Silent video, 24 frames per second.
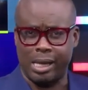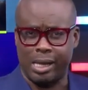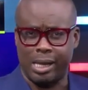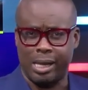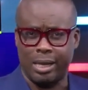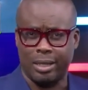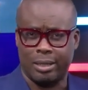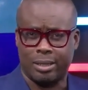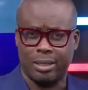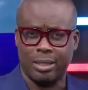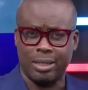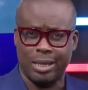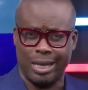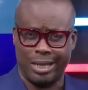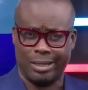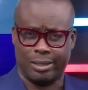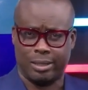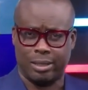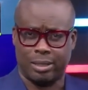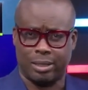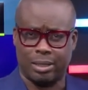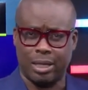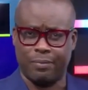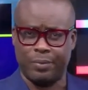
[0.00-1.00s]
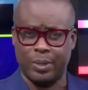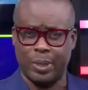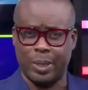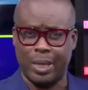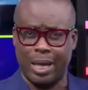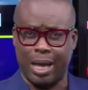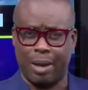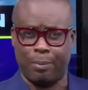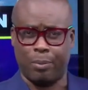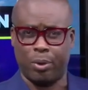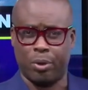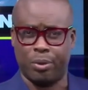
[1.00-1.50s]
1897, the
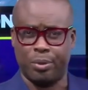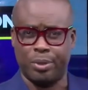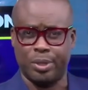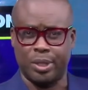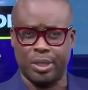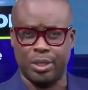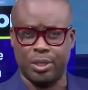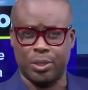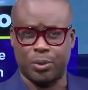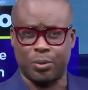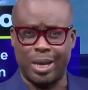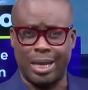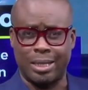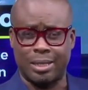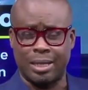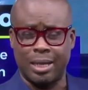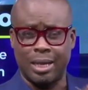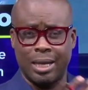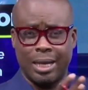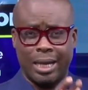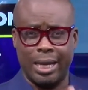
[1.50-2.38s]
Aborigines' rights,